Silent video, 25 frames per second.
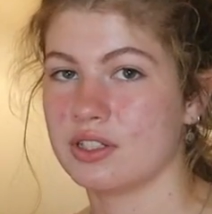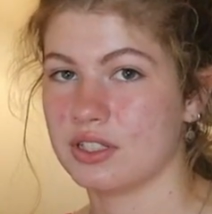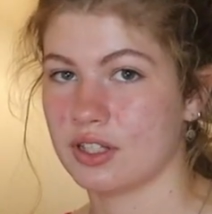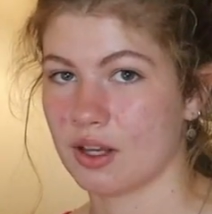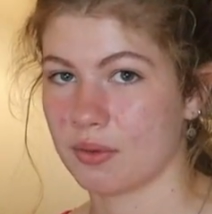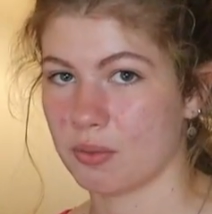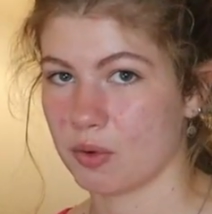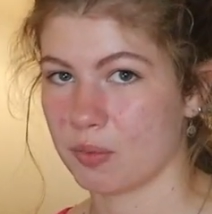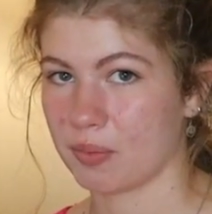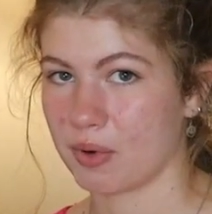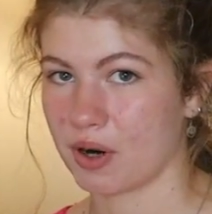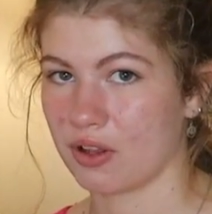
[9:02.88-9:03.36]

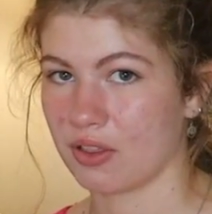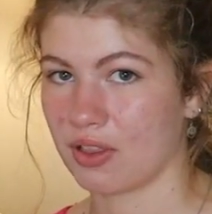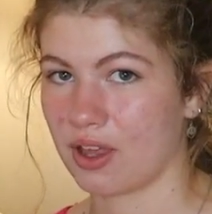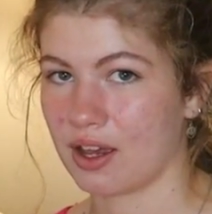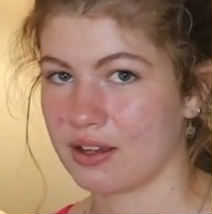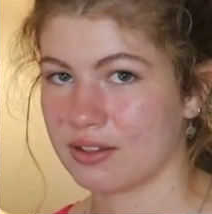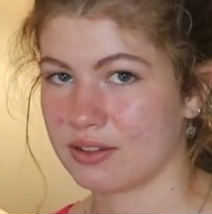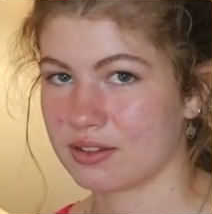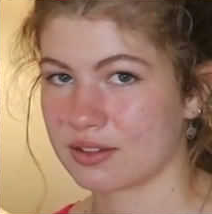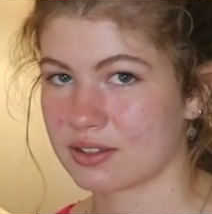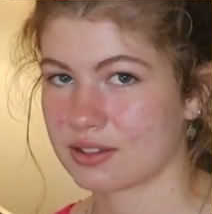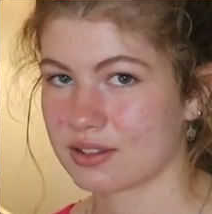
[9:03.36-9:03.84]
double bar
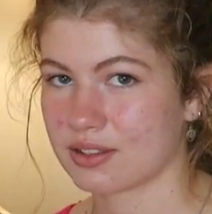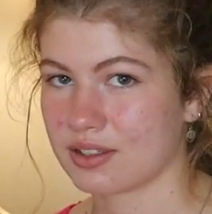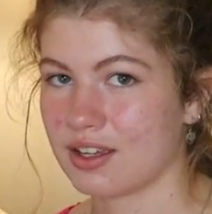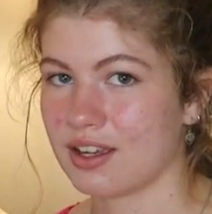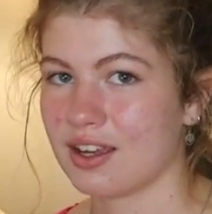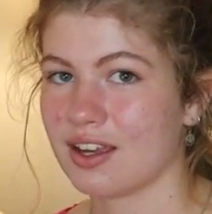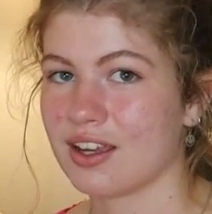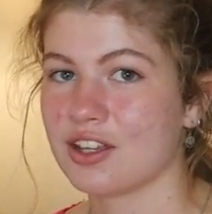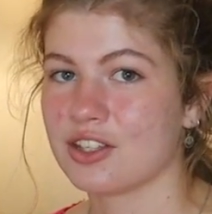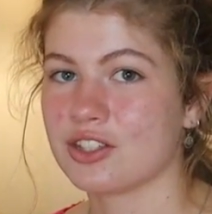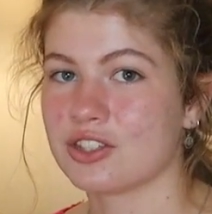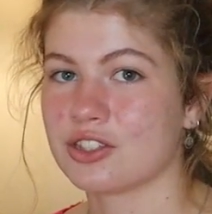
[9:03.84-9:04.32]
lines.
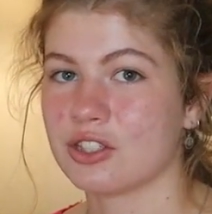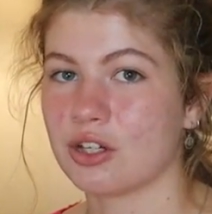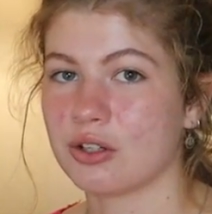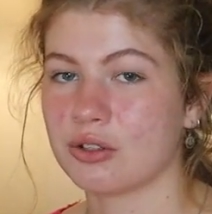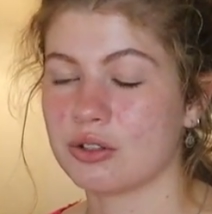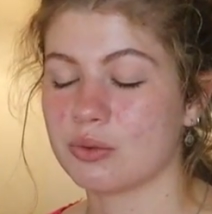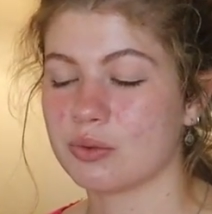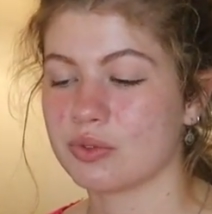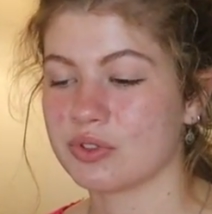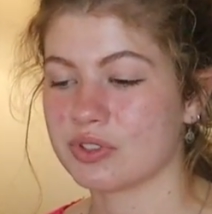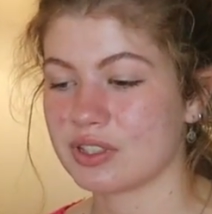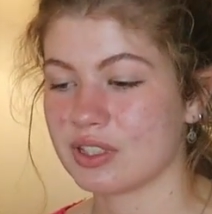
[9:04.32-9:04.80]
So
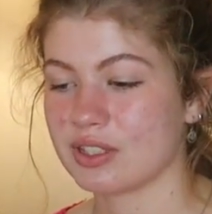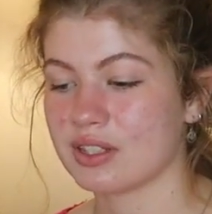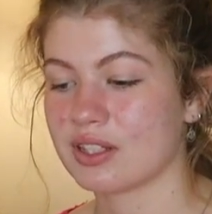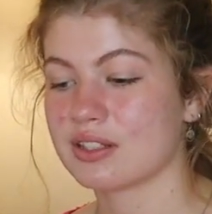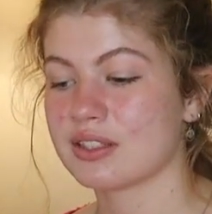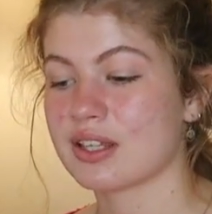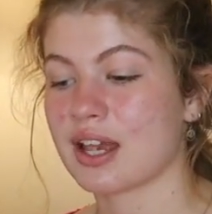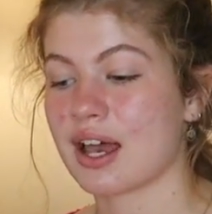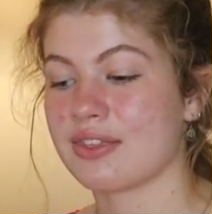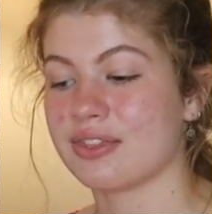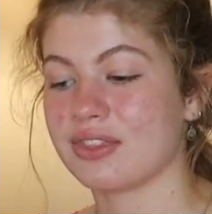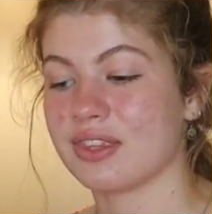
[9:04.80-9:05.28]
you will see
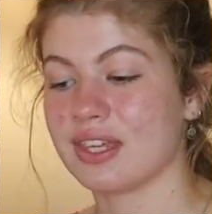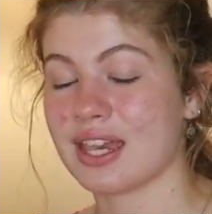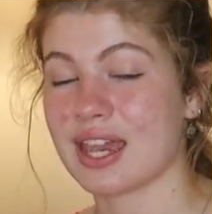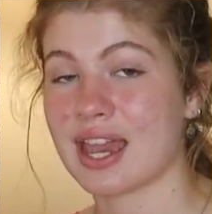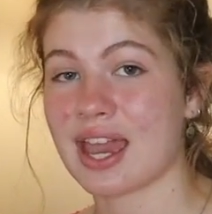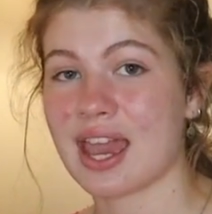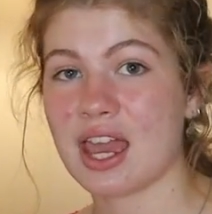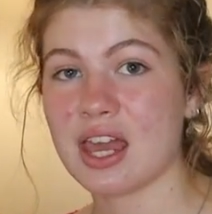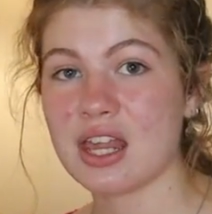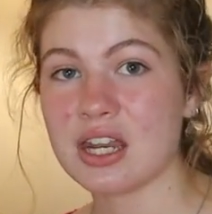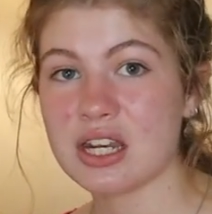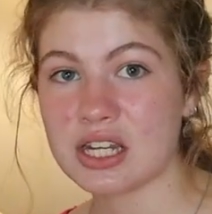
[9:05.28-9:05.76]
this at the
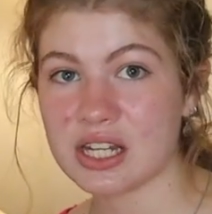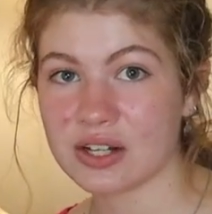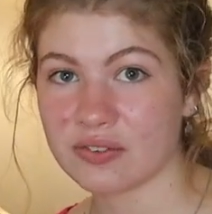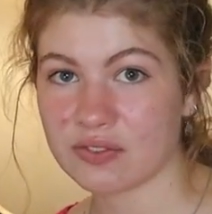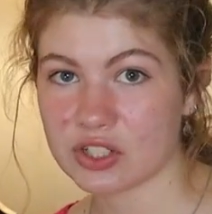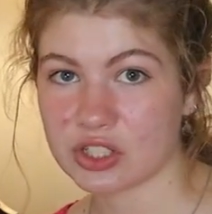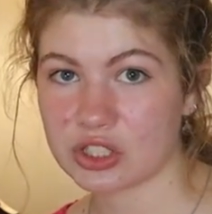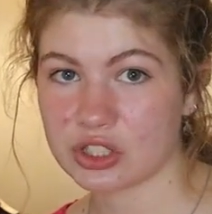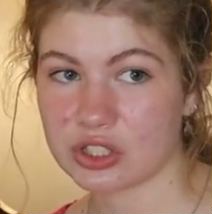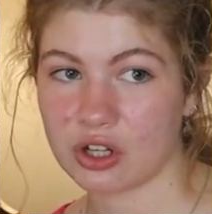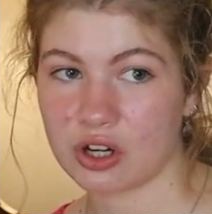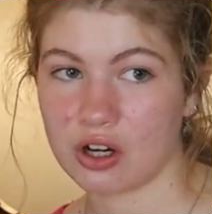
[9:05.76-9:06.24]
end
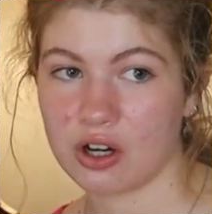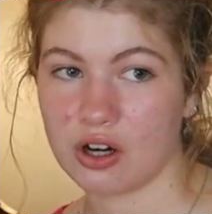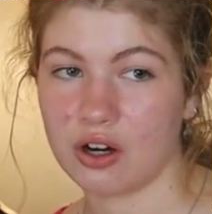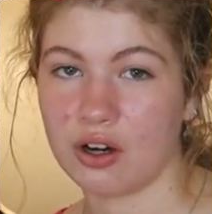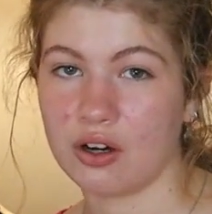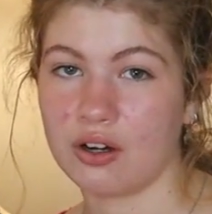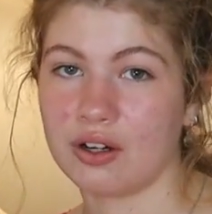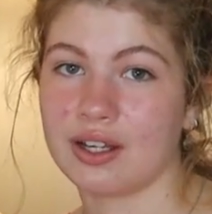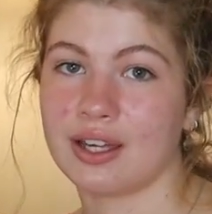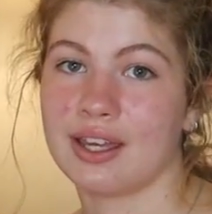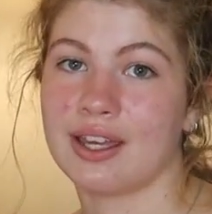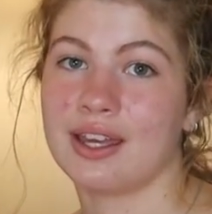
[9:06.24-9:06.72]
of a
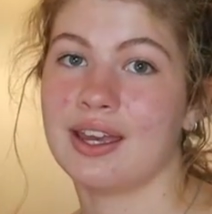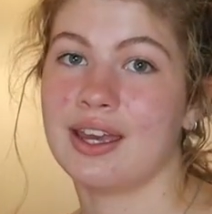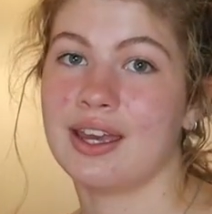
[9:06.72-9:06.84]
song.